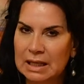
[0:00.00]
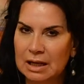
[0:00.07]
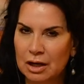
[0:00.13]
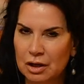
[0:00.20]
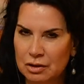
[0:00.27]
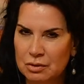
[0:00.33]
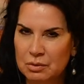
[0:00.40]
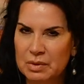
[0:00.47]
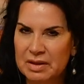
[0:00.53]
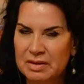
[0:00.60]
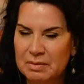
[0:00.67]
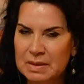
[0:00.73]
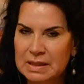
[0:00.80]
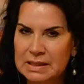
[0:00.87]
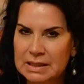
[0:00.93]
Are you
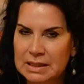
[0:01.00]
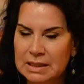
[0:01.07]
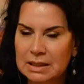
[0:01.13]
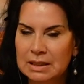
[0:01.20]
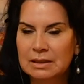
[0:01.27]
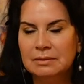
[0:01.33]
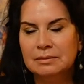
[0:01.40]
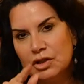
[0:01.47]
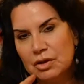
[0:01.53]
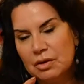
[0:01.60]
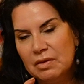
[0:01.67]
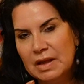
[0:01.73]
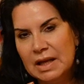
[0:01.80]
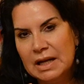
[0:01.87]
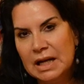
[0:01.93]
with me still? So
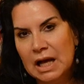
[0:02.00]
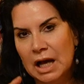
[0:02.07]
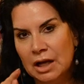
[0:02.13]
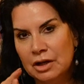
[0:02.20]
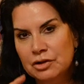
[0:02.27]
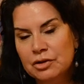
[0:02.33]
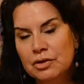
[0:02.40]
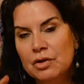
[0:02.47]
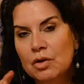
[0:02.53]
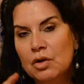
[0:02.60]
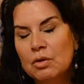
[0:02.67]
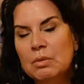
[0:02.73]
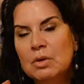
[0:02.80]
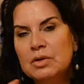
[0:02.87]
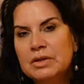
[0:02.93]
then, under the
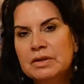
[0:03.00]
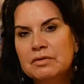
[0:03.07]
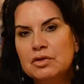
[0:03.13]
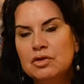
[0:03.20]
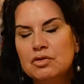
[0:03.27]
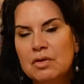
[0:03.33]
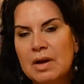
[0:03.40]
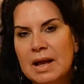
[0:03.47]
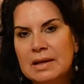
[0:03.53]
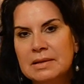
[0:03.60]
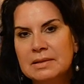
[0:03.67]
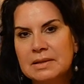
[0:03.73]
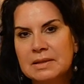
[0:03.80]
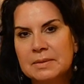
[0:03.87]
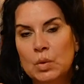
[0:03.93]
hormones of stress,